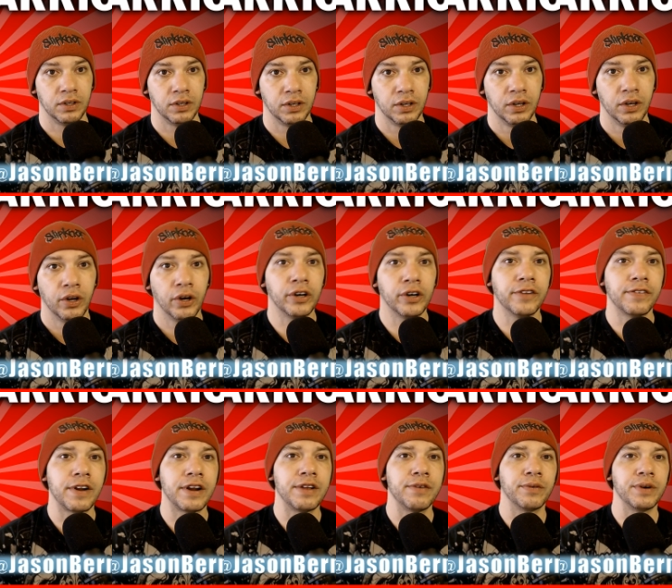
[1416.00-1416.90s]
Heard of
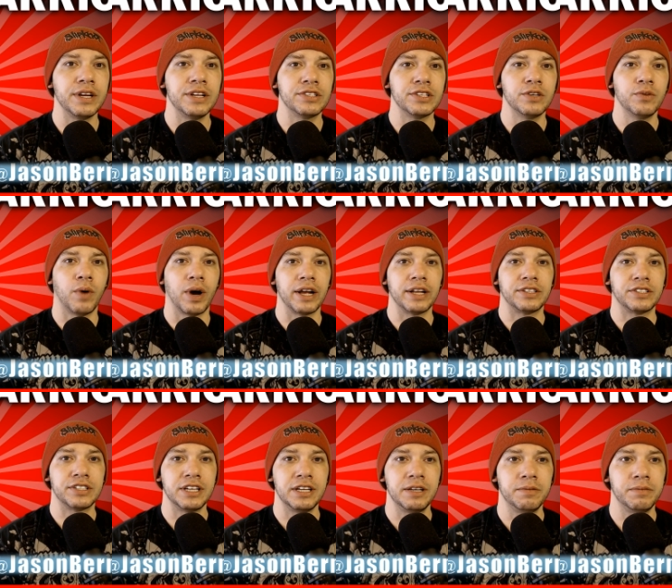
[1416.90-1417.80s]
any reason why it
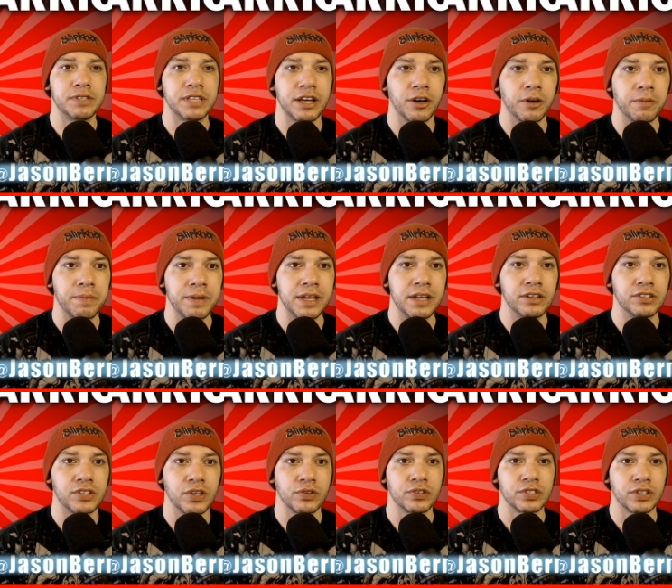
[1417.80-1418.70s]
seems they are being
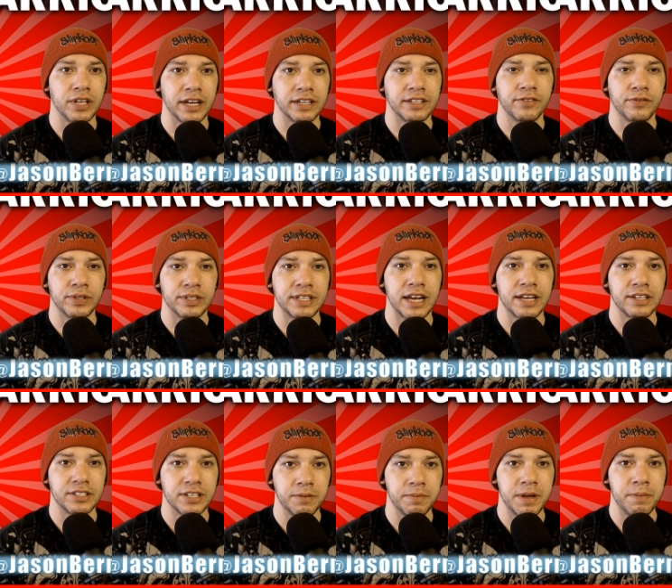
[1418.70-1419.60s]
so selective with
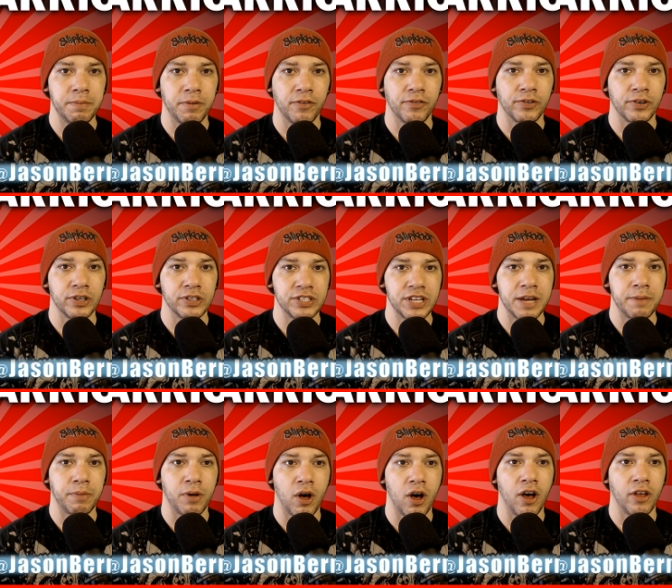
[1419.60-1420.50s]
testing people? For
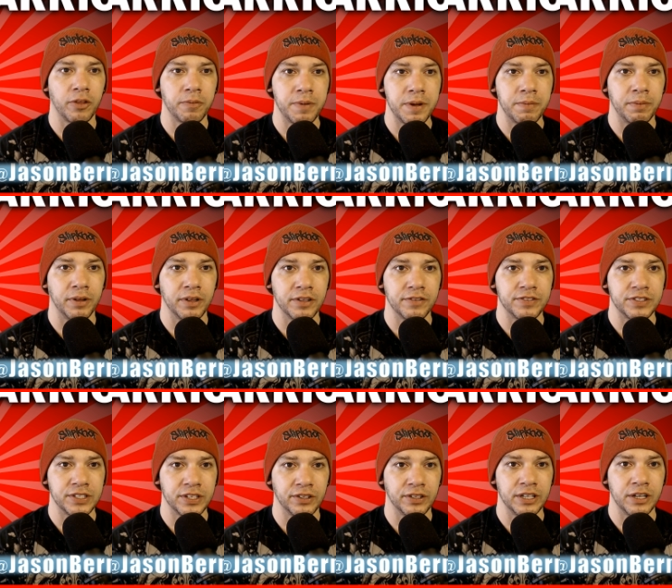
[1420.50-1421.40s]
example, all the people in the
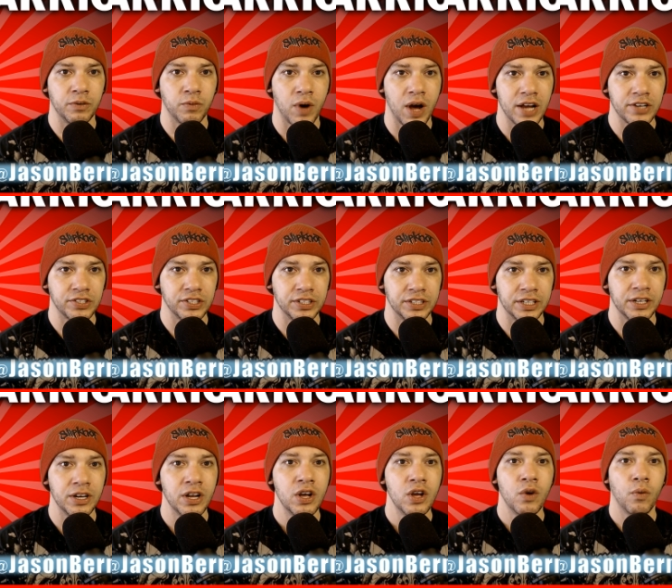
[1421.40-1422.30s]
facility in Washington.
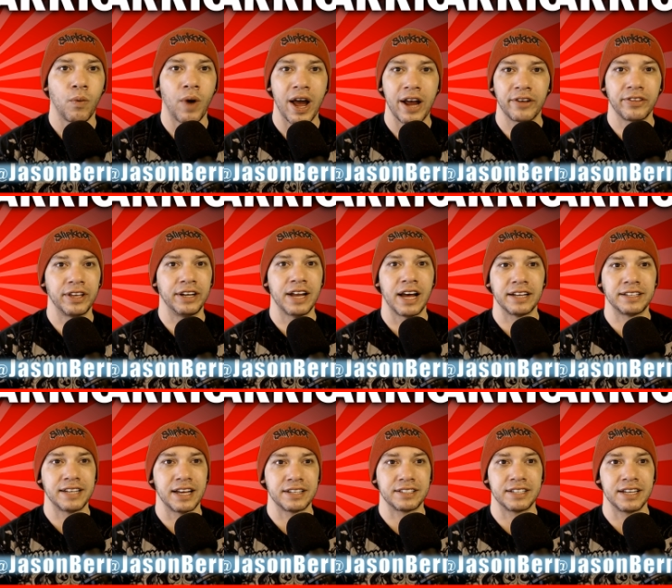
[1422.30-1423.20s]
Why are they not
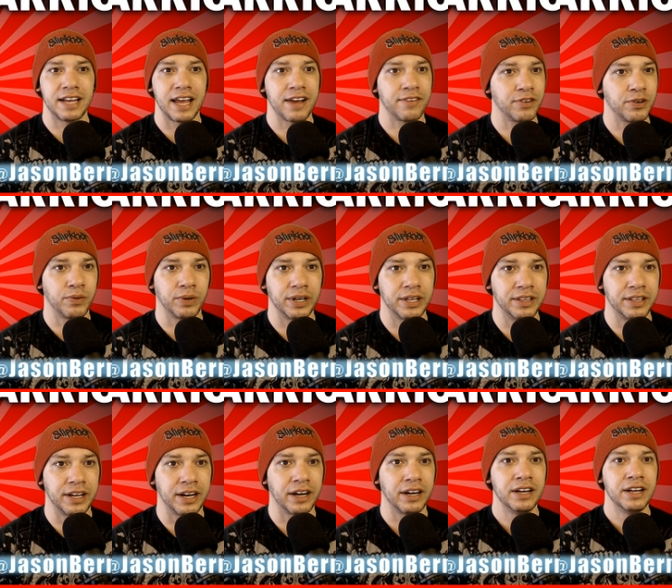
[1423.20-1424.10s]
testing everyone in
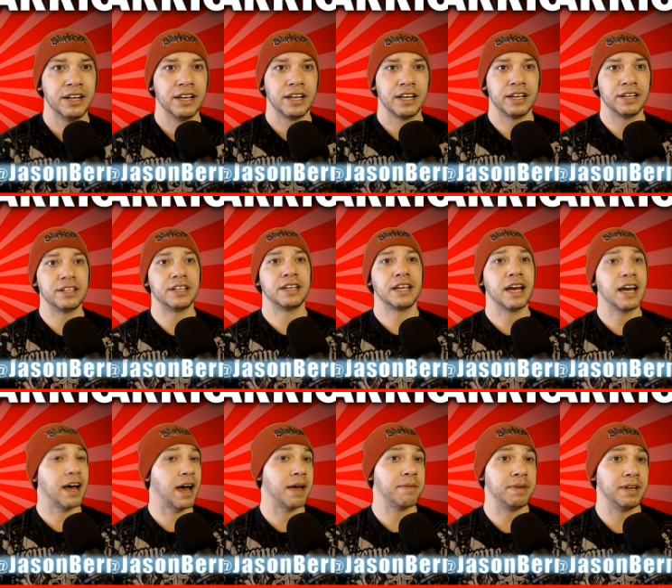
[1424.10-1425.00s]
there?
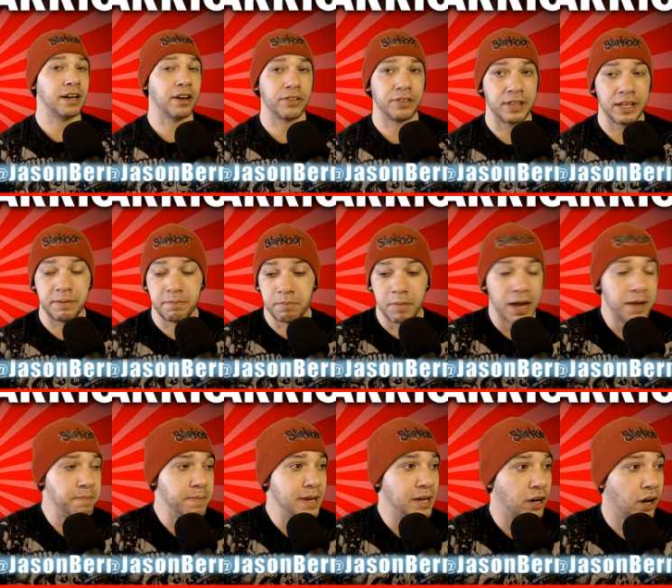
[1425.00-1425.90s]
They might
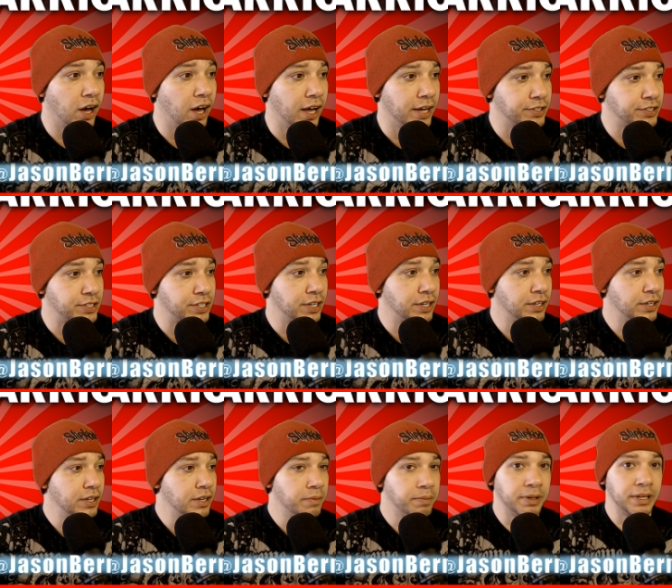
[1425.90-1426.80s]
be cost,
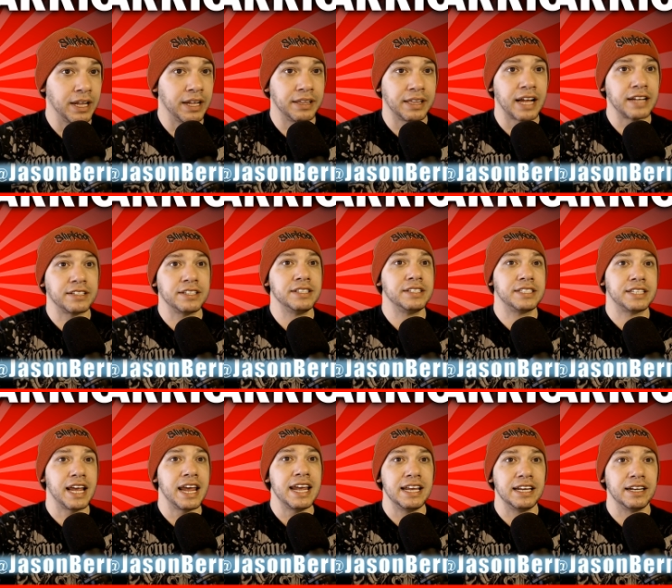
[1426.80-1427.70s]
but that's
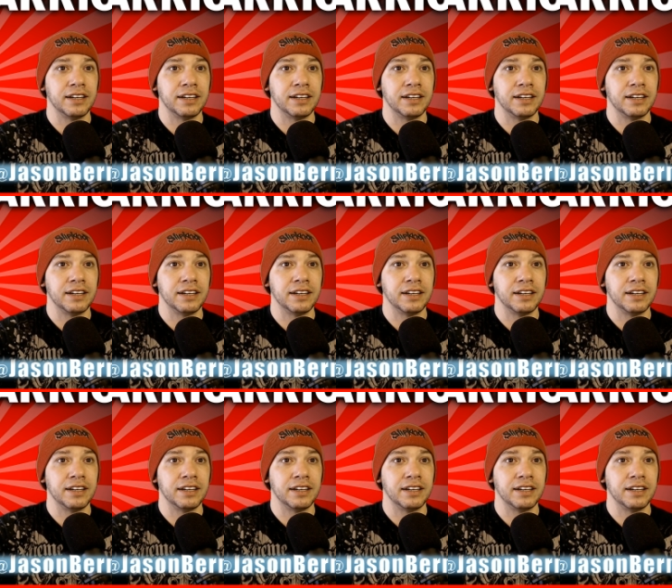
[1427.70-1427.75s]
insane.